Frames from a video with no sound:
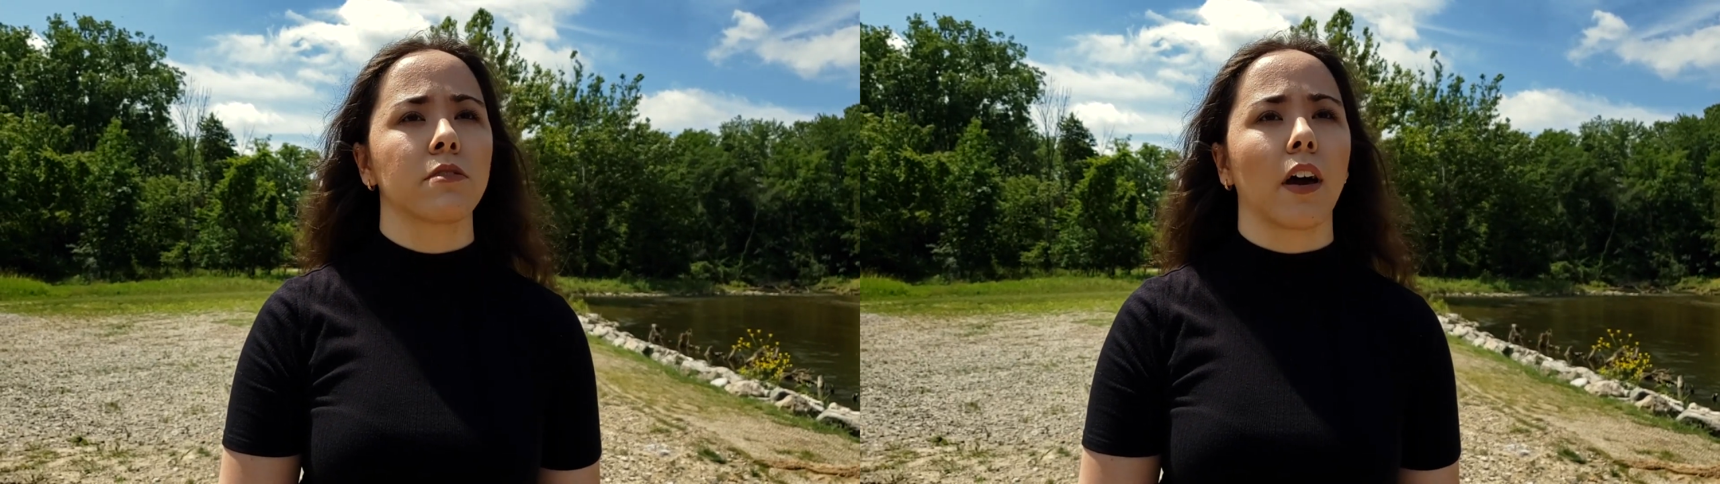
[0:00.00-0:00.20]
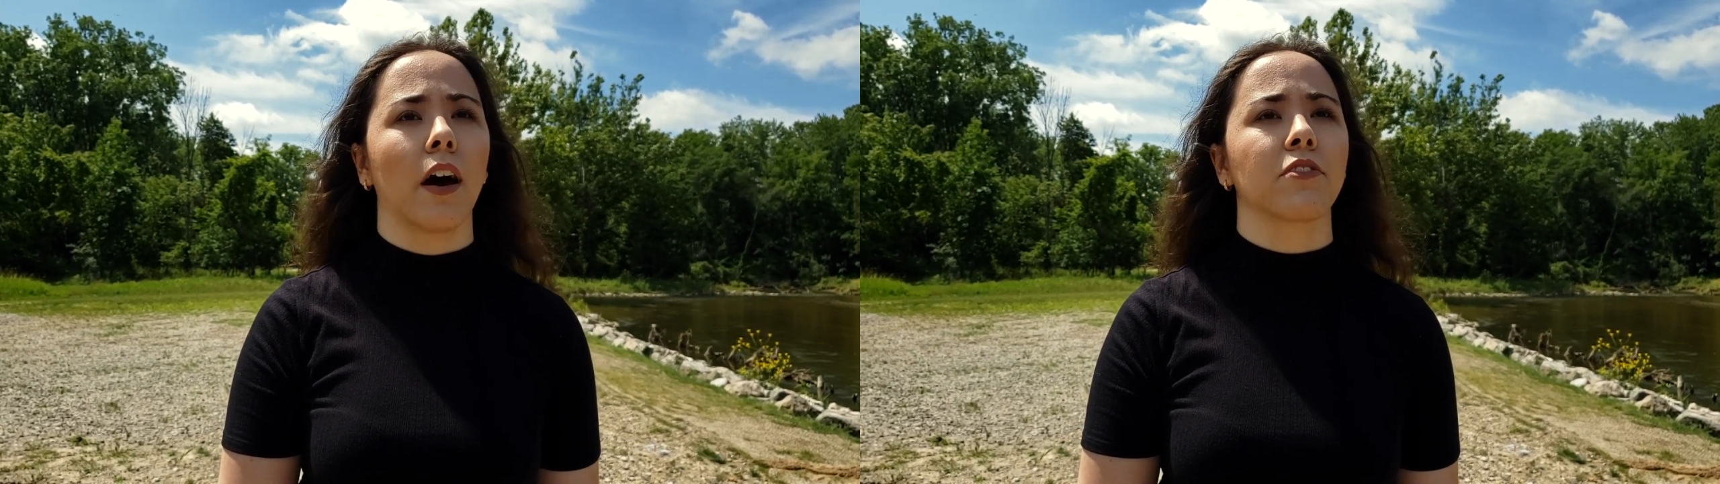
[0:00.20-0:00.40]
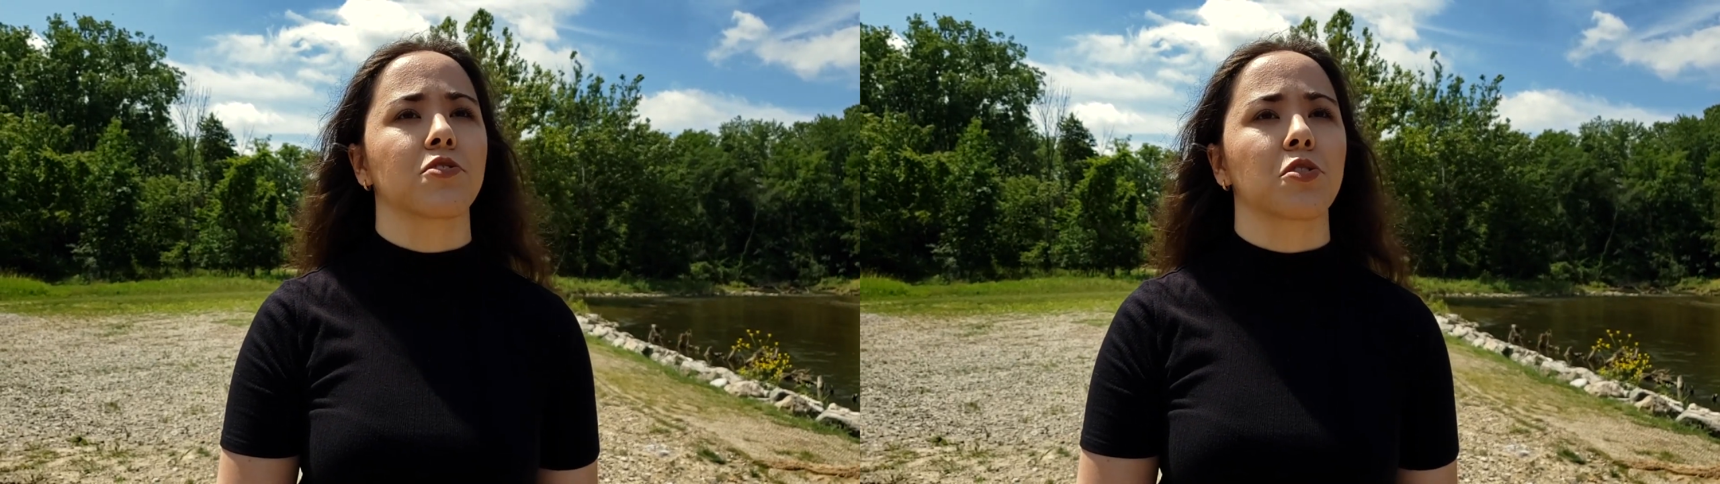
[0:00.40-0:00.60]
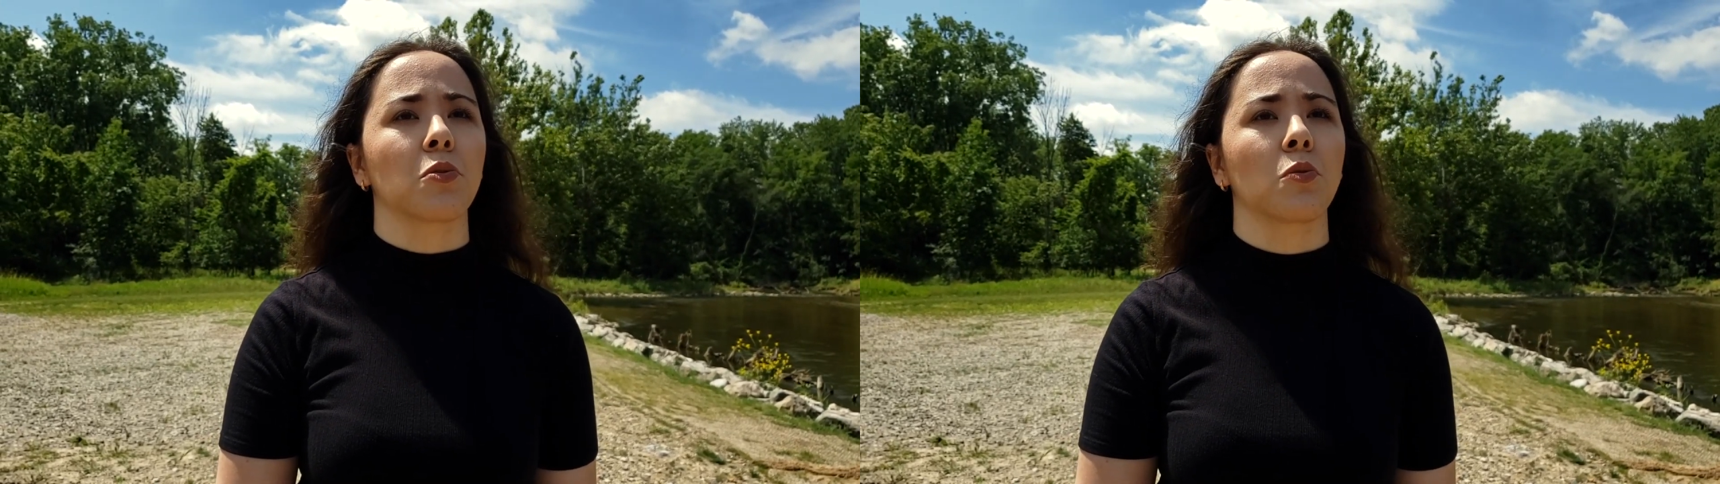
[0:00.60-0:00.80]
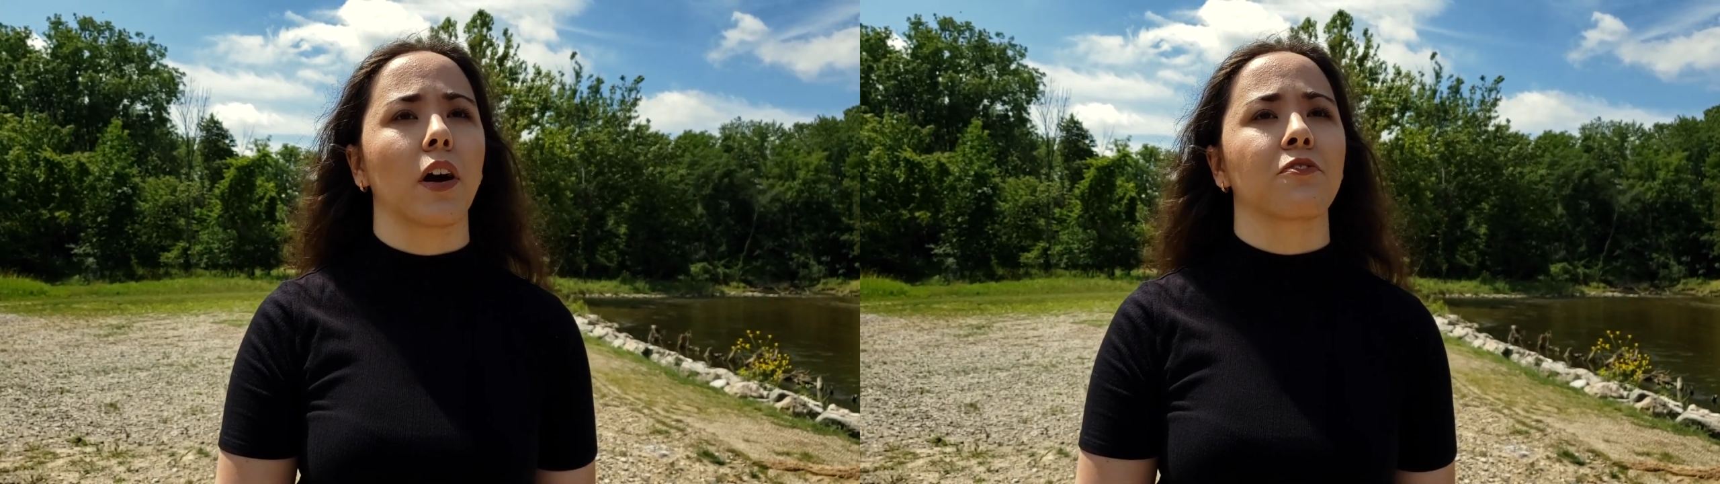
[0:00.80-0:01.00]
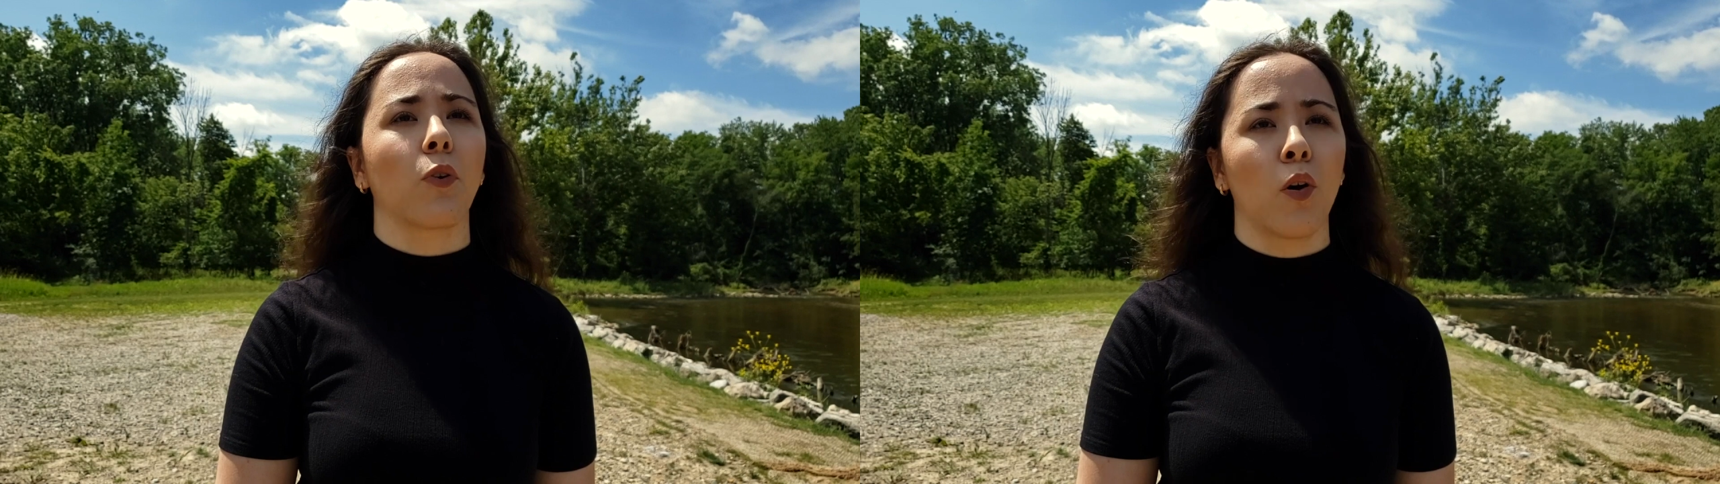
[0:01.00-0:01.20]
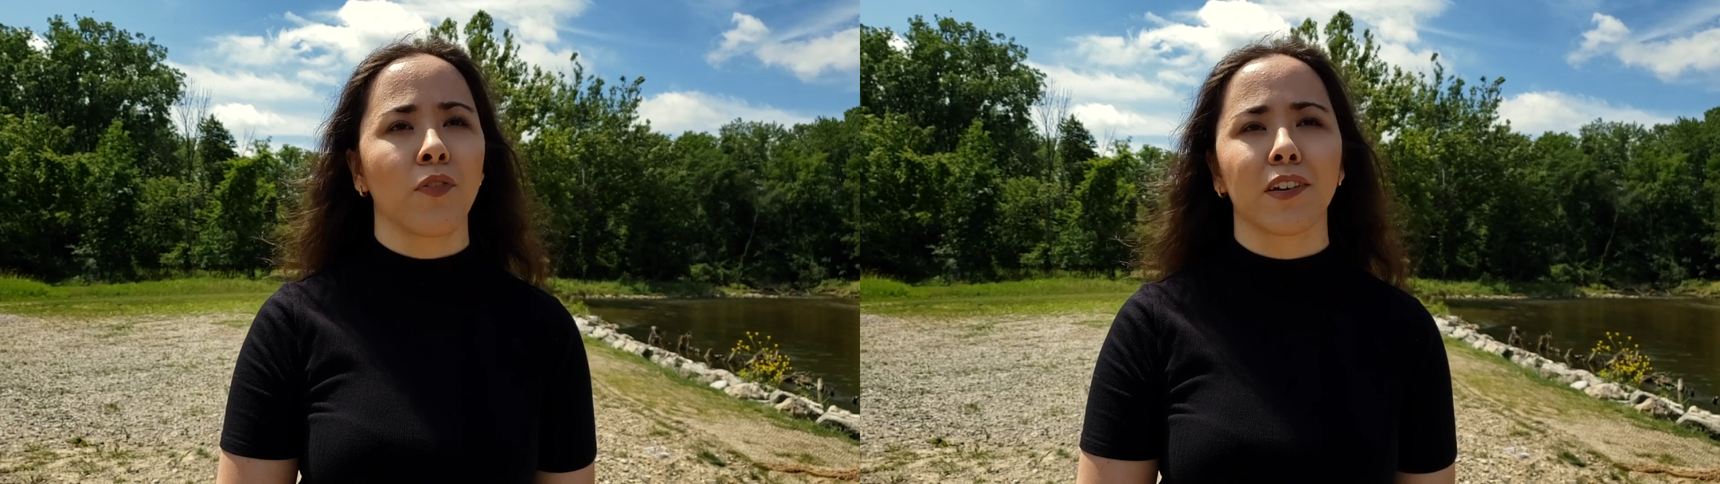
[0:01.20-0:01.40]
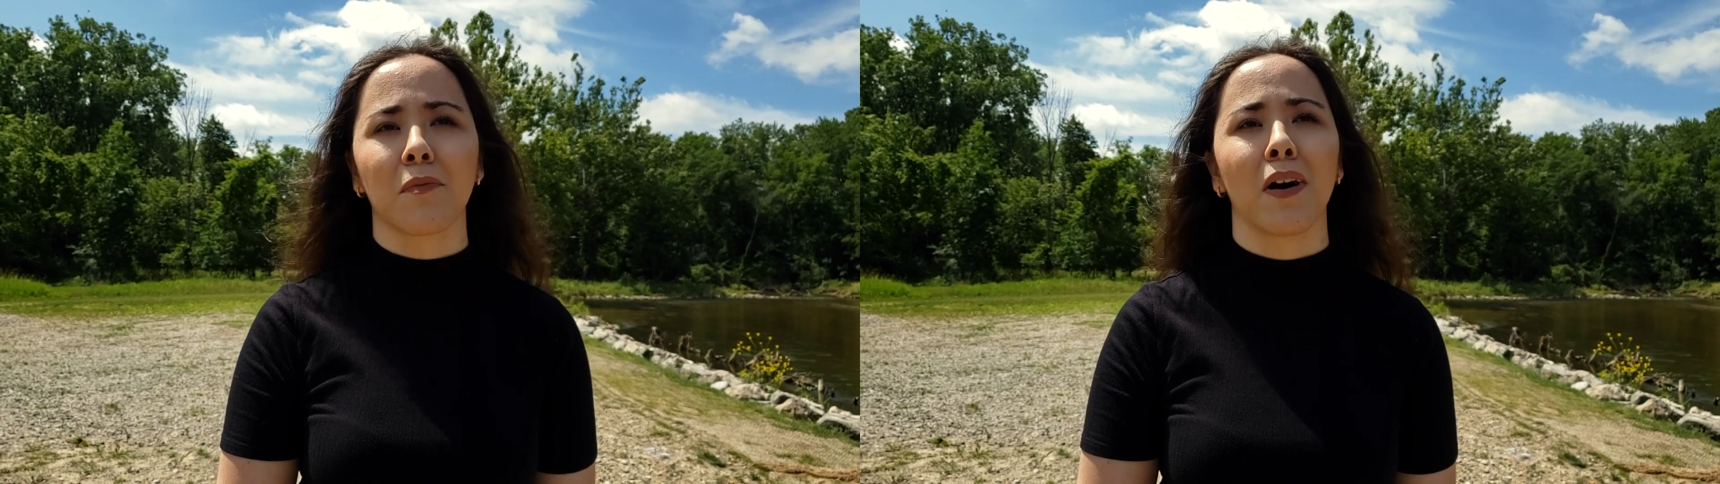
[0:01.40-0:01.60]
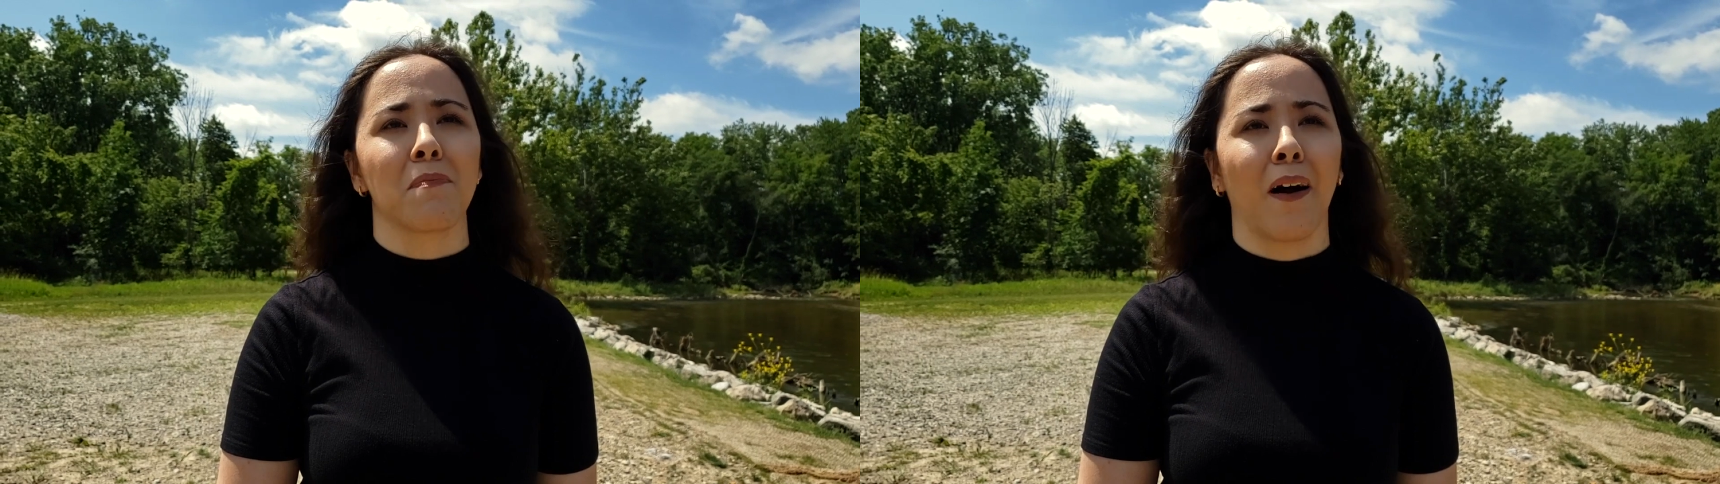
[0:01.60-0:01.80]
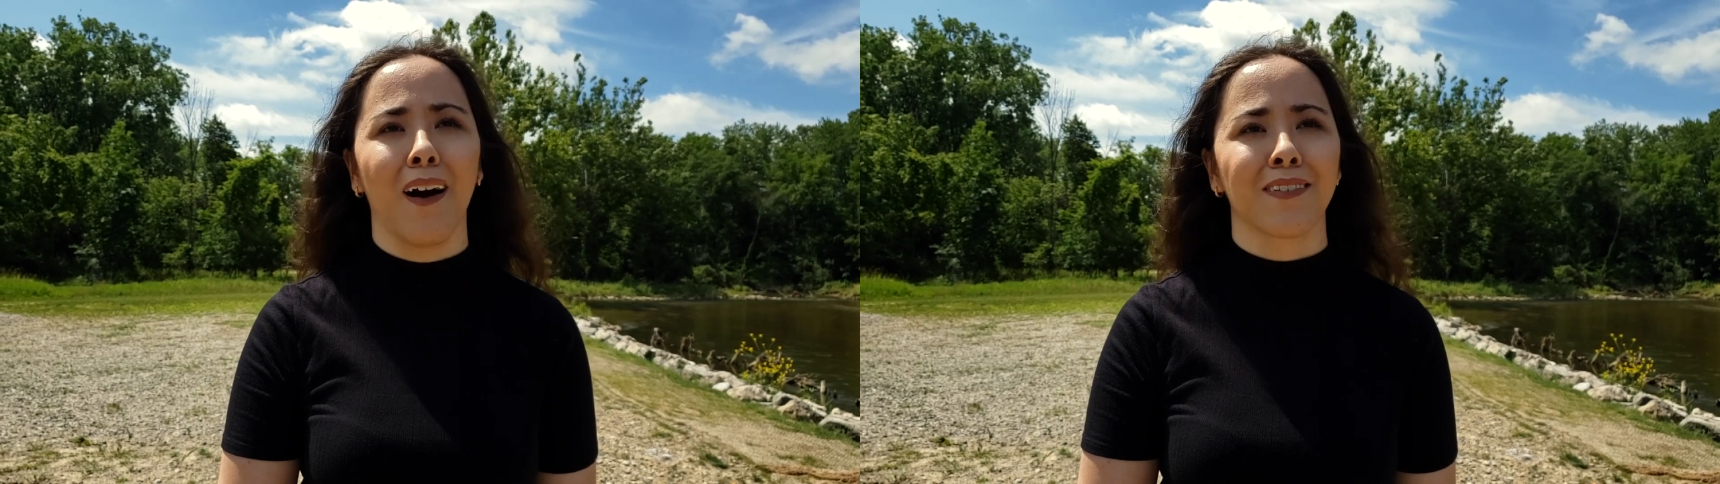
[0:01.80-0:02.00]
to have the due and forfeit of my
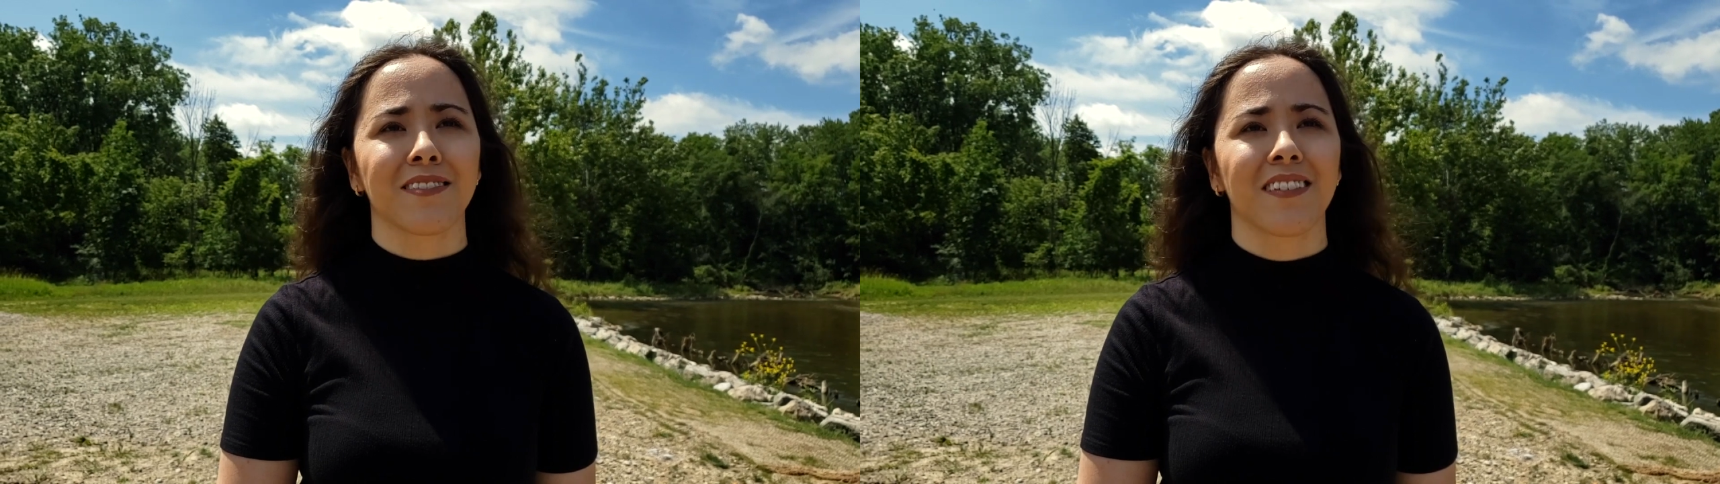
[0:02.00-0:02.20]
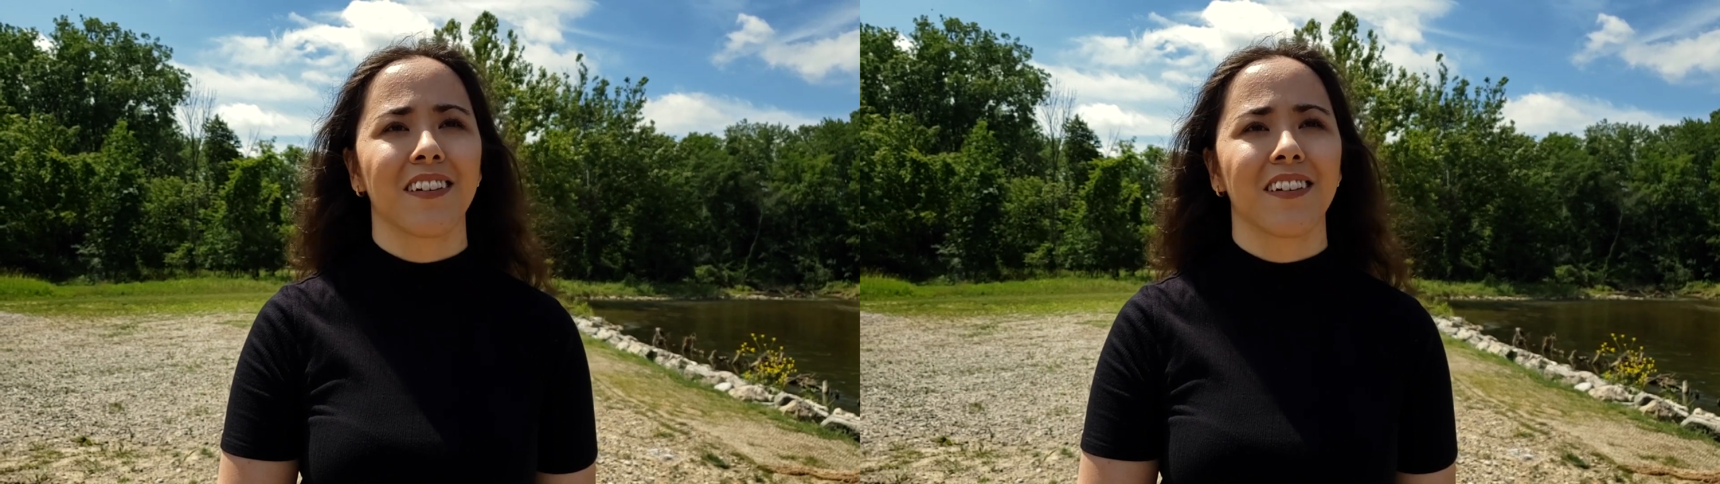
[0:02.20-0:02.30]
bond.